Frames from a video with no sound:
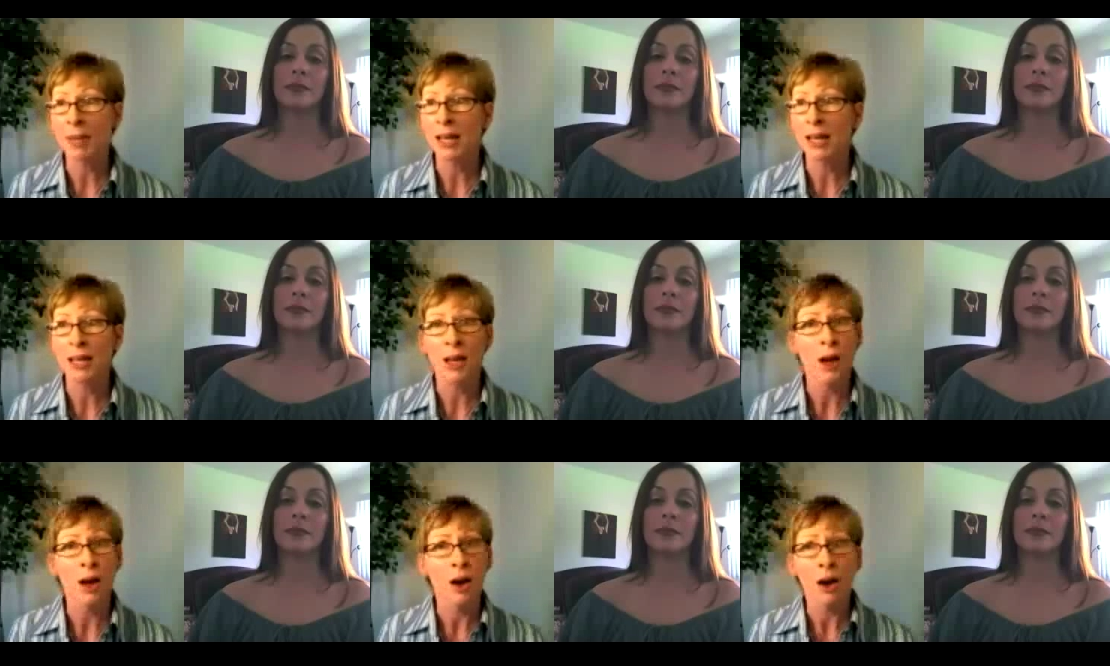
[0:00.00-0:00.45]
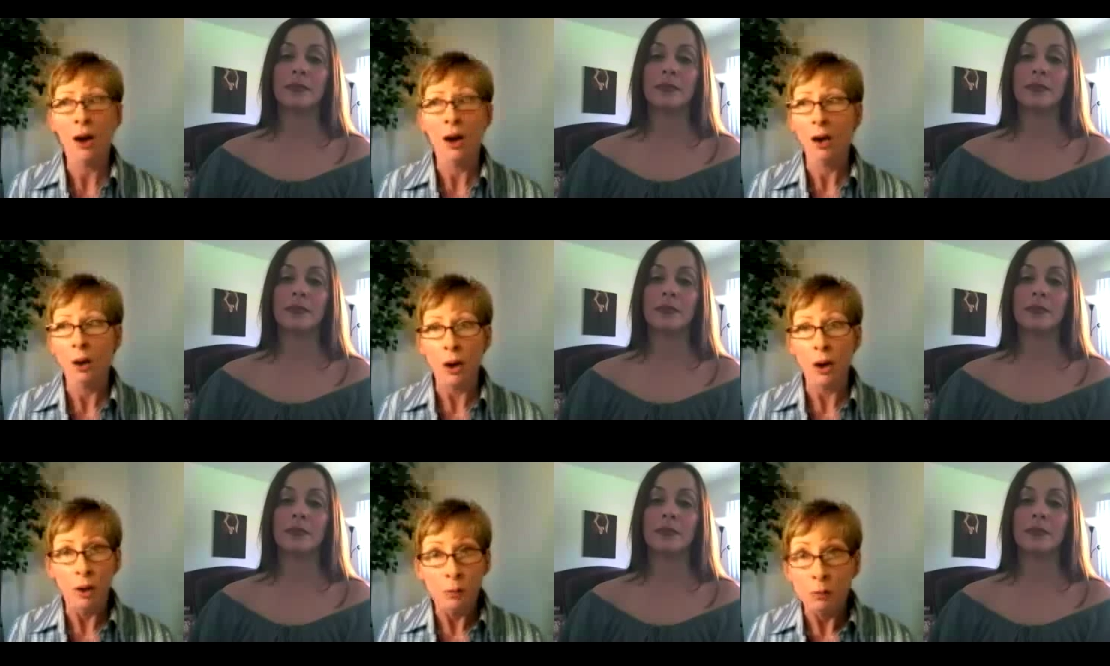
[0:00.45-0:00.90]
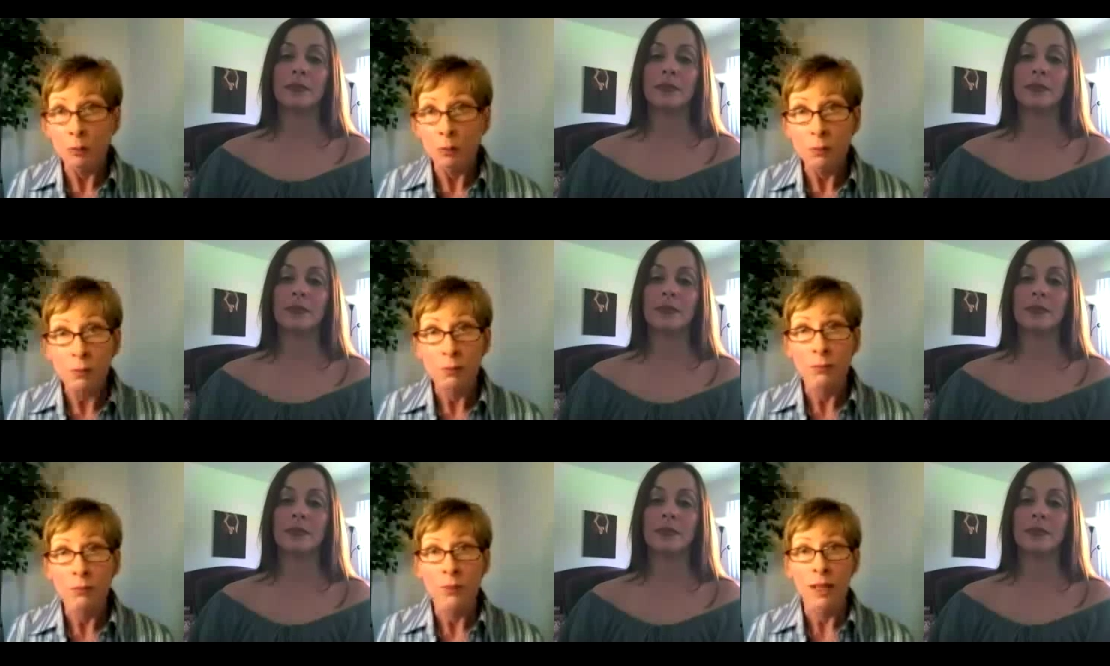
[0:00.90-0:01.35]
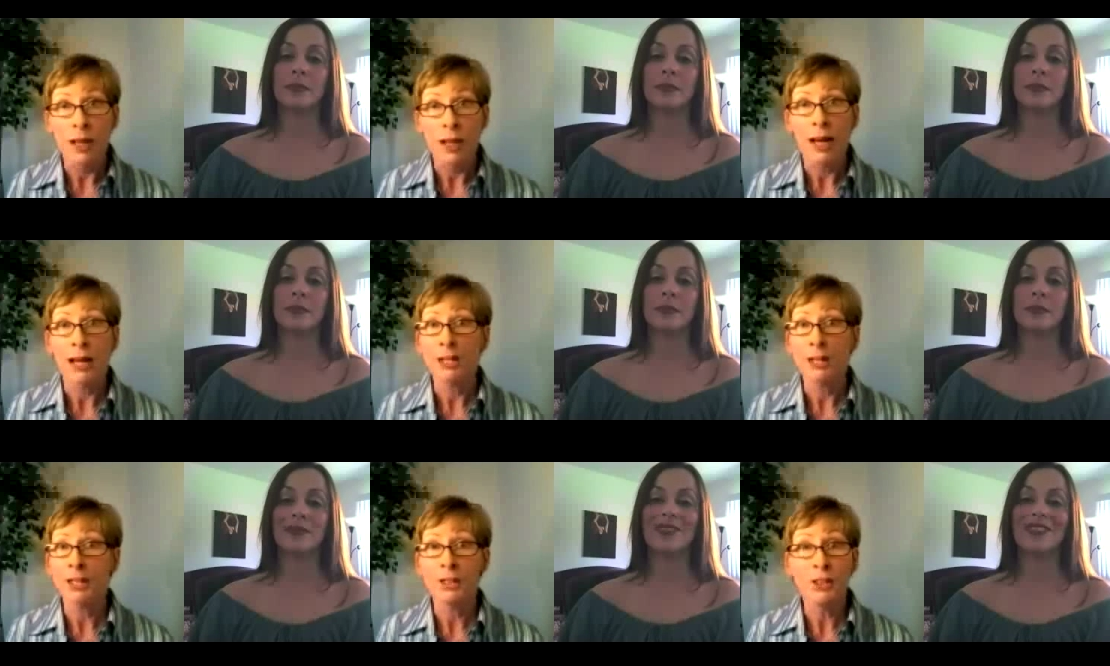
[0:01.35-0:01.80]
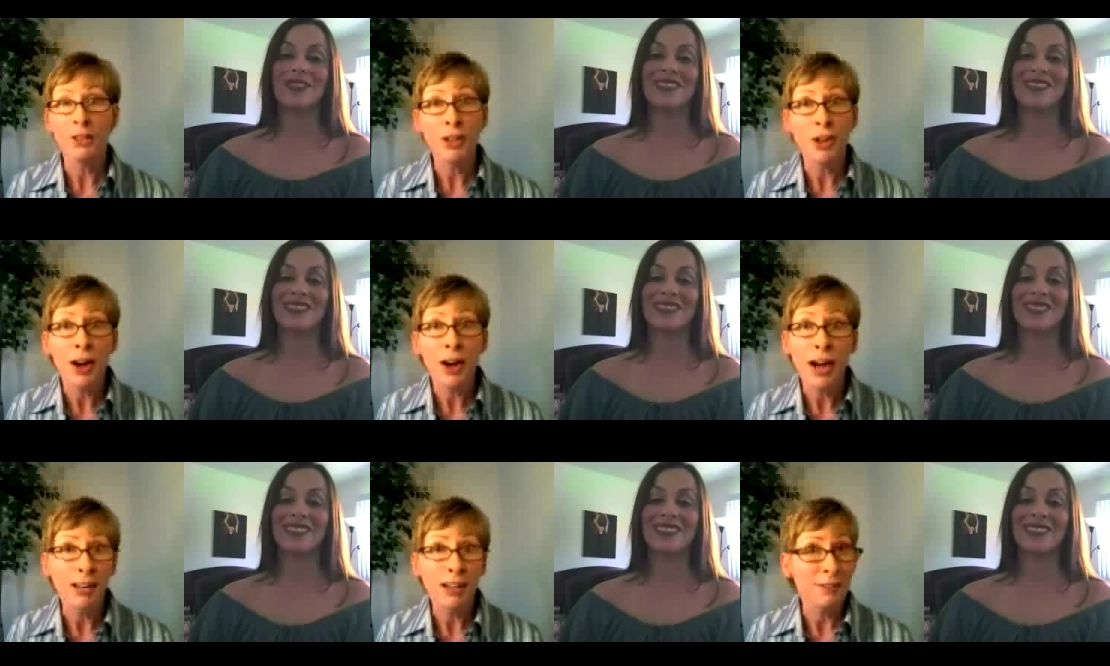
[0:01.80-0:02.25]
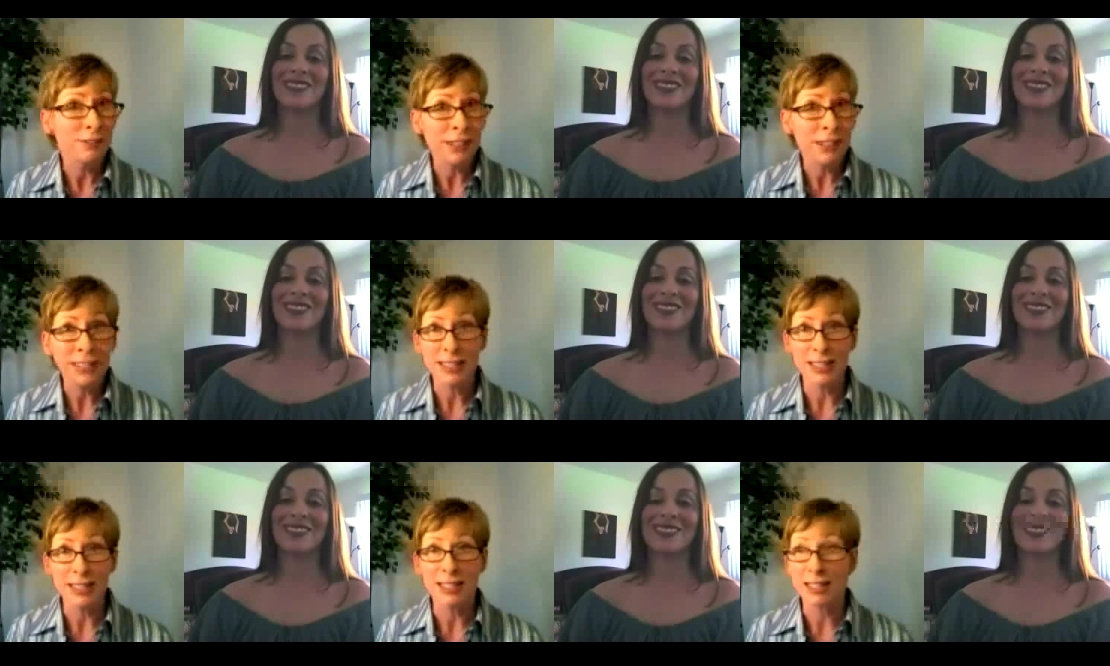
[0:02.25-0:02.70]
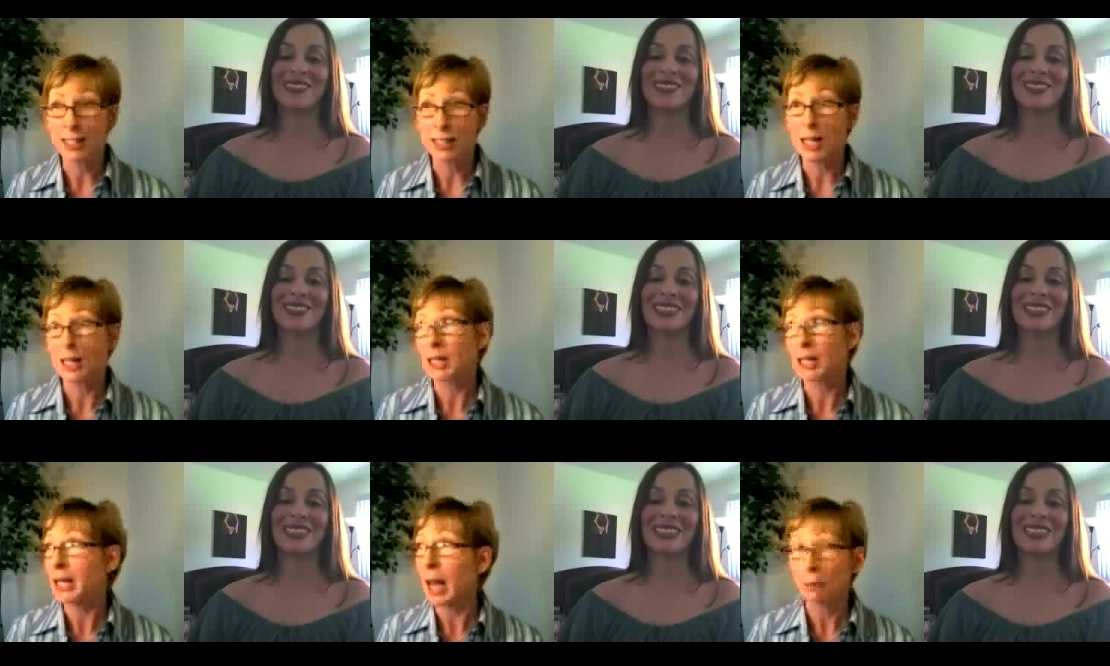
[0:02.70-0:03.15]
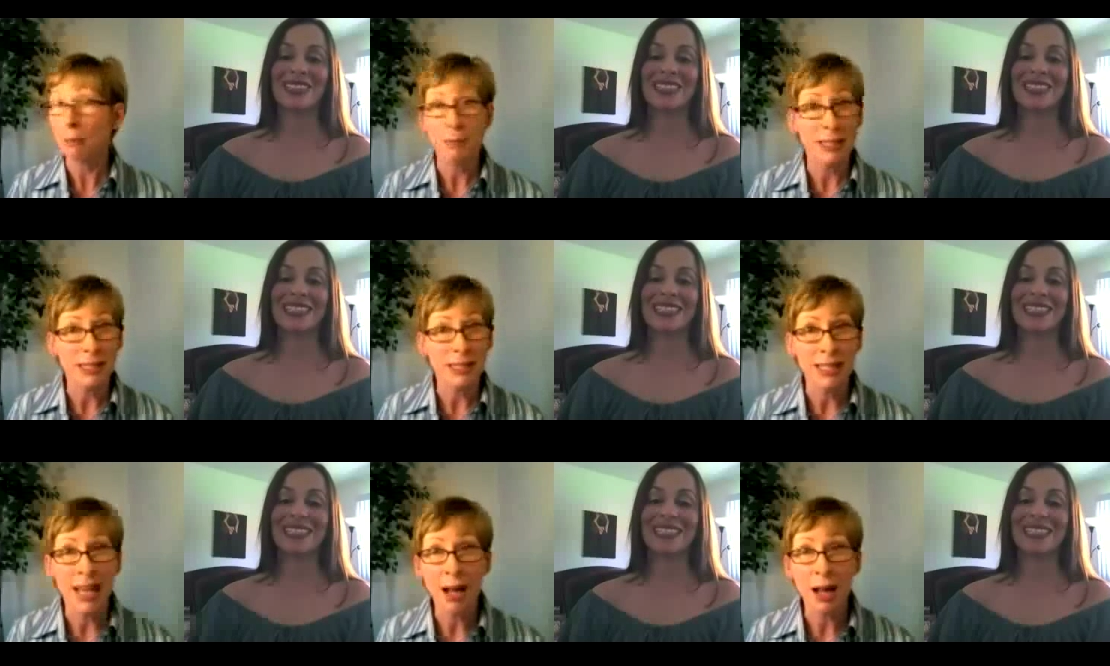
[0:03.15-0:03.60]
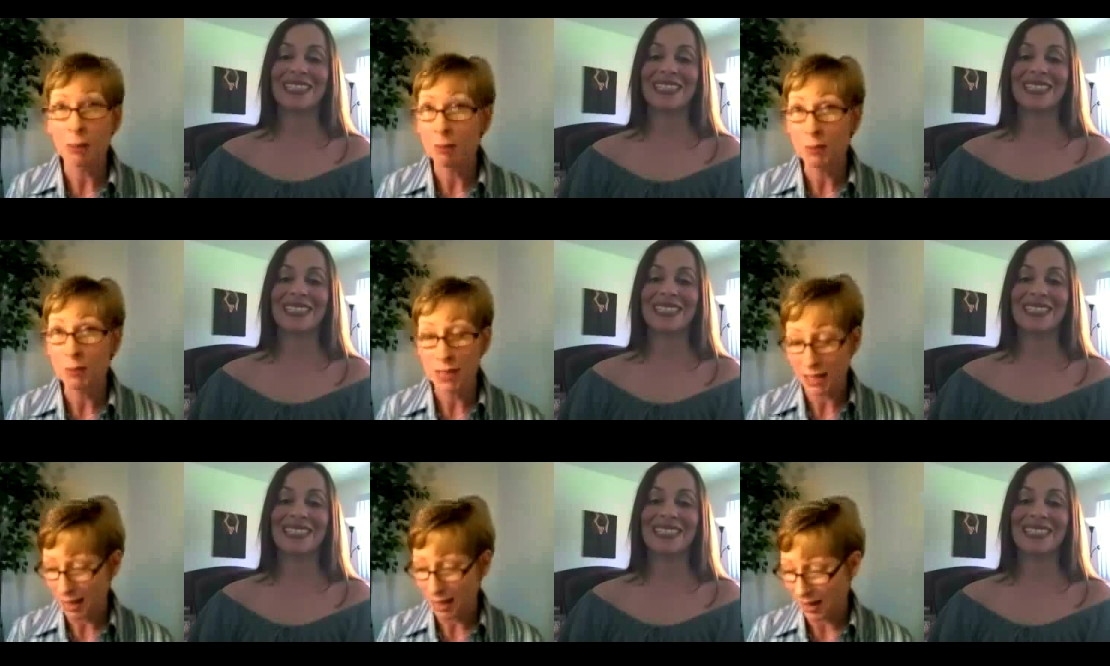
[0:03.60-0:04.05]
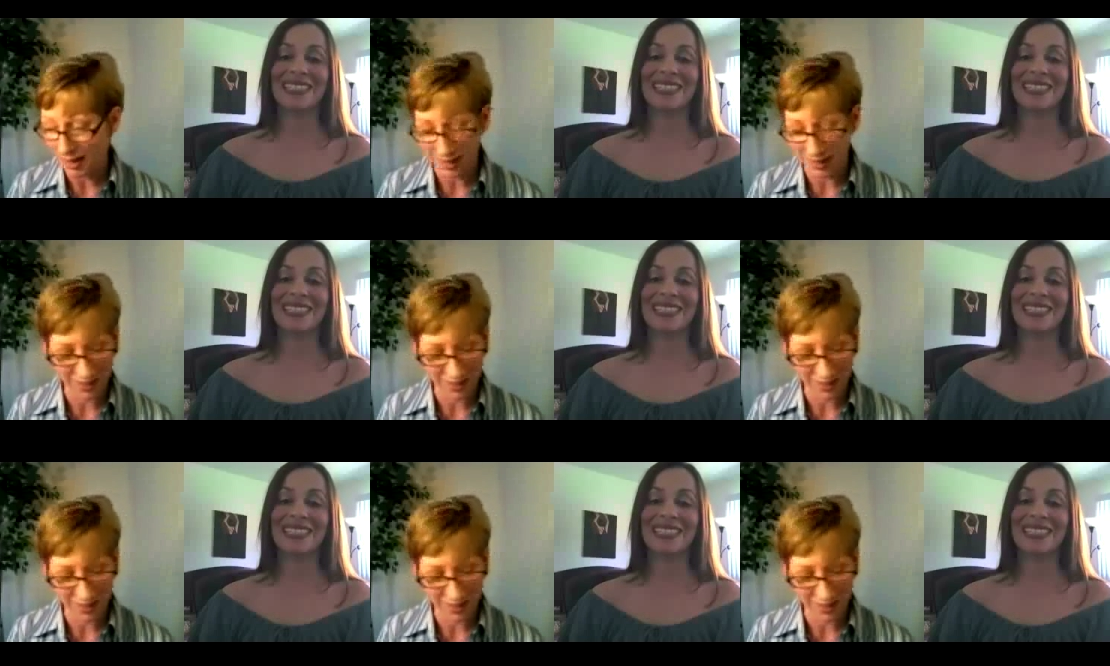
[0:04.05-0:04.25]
Speaker 1: like, I didn't know how to fix this. Captain, help me.